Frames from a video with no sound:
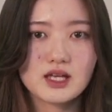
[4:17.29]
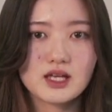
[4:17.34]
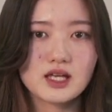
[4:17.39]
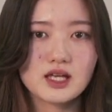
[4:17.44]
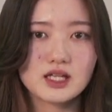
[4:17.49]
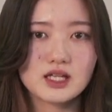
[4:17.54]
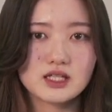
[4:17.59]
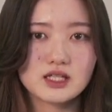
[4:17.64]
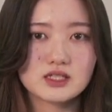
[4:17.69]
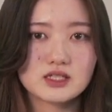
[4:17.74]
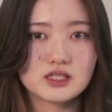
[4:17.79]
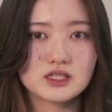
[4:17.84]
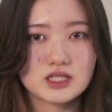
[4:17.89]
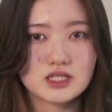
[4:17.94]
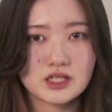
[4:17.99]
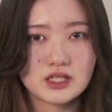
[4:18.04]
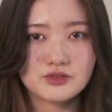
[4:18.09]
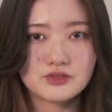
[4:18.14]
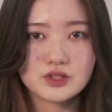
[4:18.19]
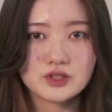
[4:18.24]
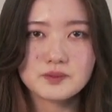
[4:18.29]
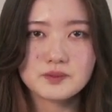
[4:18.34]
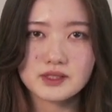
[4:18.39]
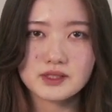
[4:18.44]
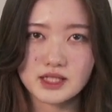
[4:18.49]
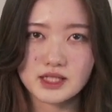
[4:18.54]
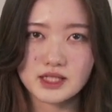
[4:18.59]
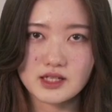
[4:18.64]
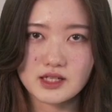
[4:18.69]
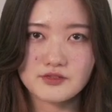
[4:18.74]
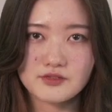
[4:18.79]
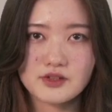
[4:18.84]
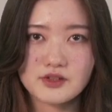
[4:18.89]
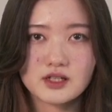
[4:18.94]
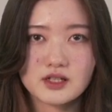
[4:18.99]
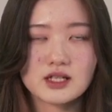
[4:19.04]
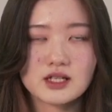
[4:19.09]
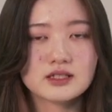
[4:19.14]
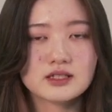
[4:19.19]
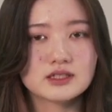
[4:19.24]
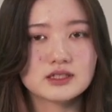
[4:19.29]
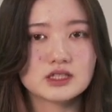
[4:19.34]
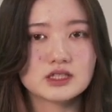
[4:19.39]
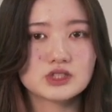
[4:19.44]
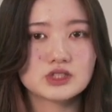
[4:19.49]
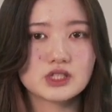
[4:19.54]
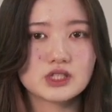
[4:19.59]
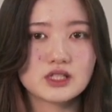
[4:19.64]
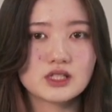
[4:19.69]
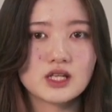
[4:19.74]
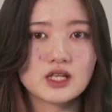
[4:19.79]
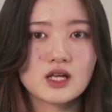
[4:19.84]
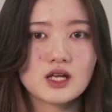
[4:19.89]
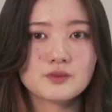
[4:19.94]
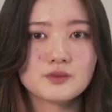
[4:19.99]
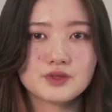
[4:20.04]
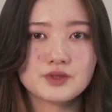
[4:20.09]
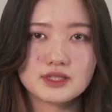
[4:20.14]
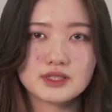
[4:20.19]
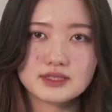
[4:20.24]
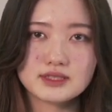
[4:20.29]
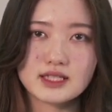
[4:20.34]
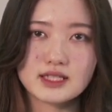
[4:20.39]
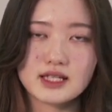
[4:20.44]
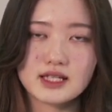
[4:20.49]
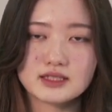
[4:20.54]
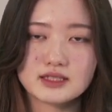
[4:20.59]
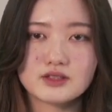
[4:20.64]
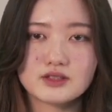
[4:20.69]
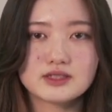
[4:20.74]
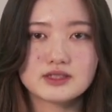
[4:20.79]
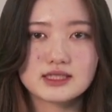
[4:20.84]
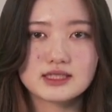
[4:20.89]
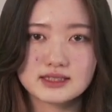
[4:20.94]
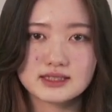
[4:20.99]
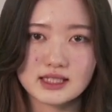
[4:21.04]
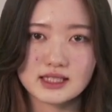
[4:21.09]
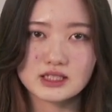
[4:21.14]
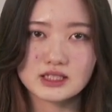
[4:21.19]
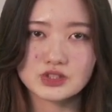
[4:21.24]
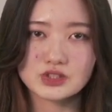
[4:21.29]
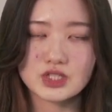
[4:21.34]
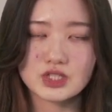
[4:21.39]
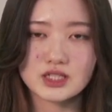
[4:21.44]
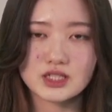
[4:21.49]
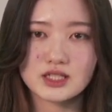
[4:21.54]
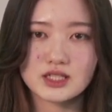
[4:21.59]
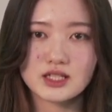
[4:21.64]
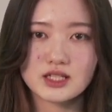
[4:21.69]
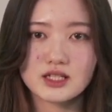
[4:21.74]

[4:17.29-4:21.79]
It is a general belief, cognition, prejudice, or distinction.